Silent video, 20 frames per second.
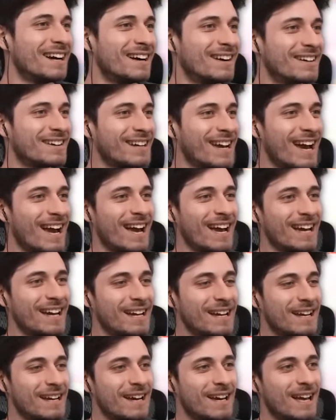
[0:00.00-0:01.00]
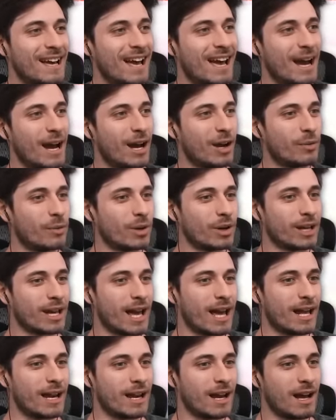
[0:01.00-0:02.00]
okay. And we'll
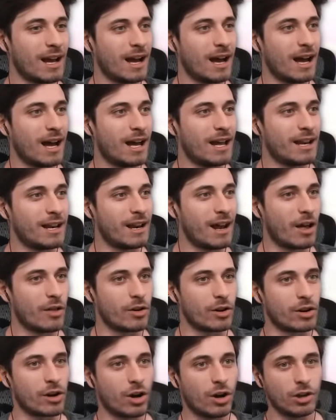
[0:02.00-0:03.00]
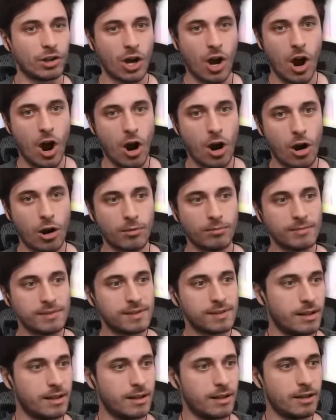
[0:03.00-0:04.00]
get another call to
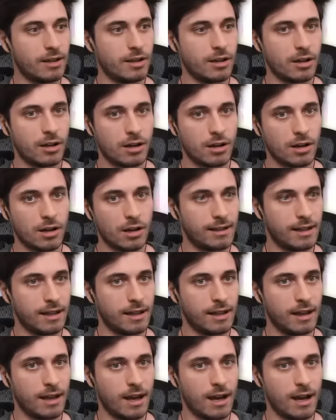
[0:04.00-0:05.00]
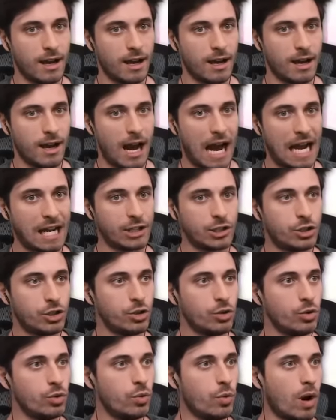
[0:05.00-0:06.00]
arms here. Uh, I
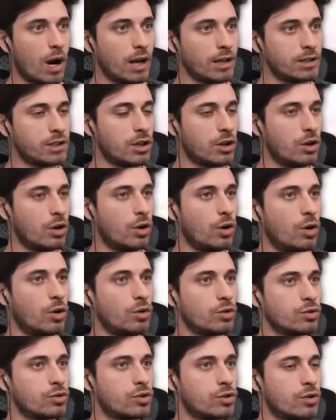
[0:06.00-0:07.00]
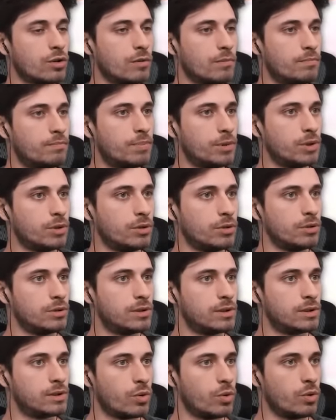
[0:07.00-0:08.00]
do want to ultra
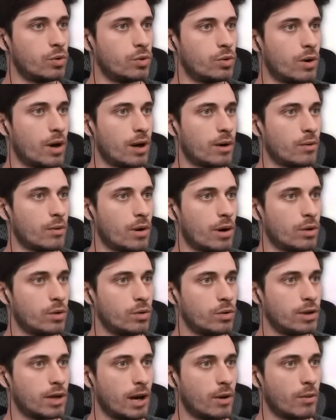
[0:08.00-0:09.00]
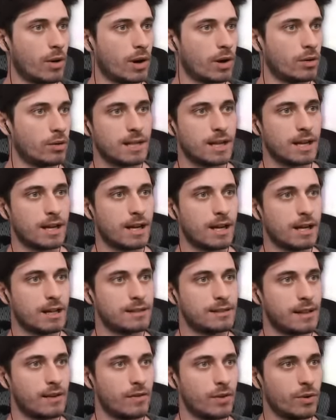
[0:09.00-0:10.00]
boost. Who do I want? Who did I want? Uh,
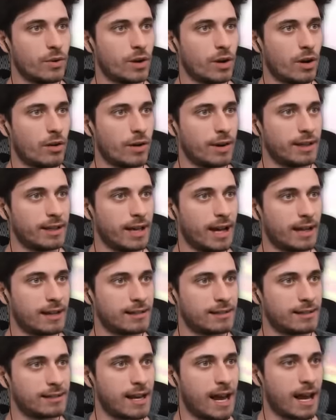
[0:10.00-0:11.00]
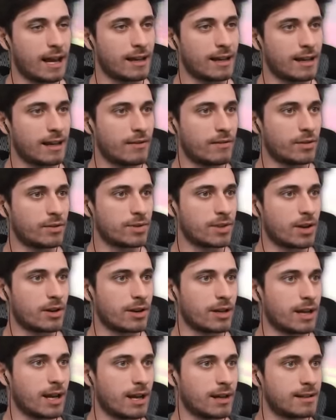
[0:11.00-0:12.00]
is everyone already kind of stacking? Everyone's
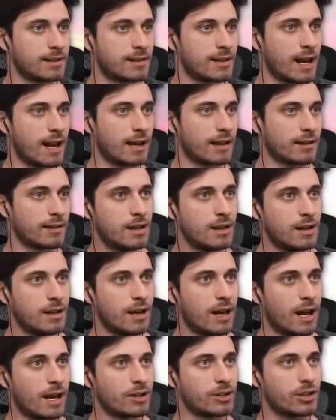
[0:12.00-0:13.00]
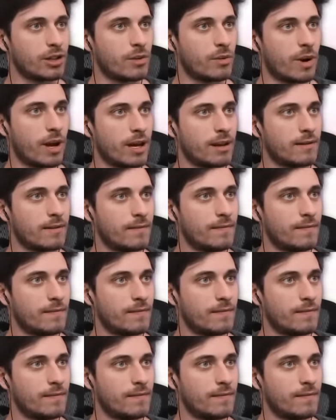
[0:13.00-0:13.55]
already kind of stacking. Actually, wait.